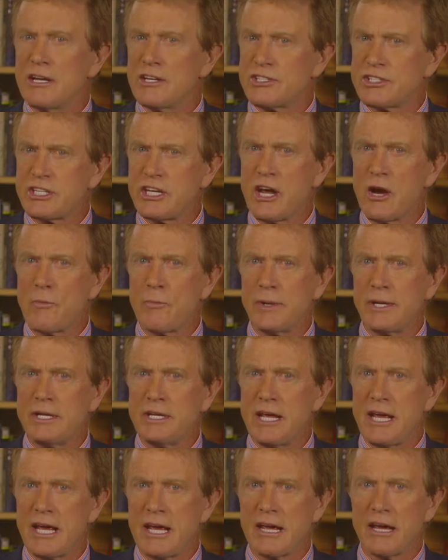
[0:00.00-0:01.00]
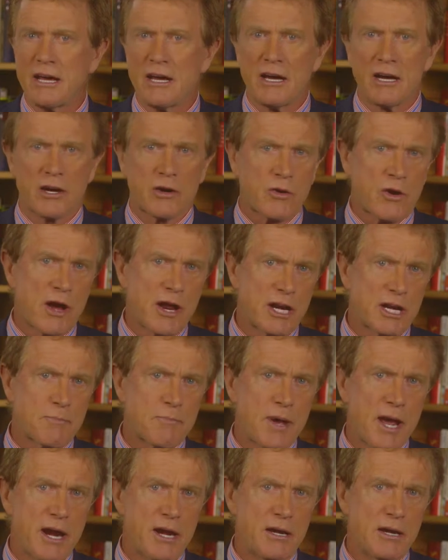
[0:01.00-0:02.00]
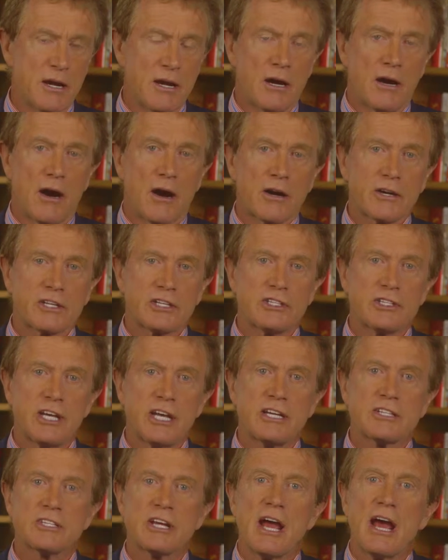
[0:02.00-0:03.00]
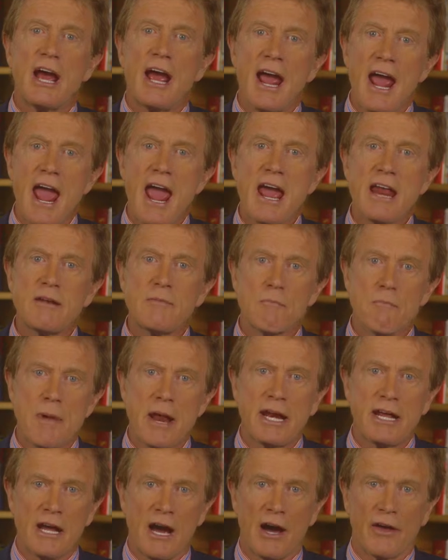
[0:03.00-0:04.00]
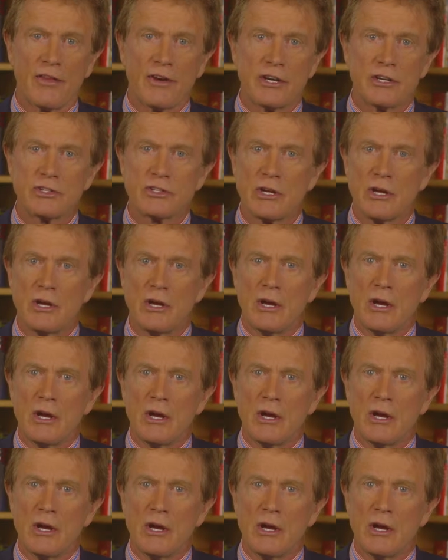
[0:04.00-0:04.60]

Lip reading: COPD, chronic pain, heart disease, and many others.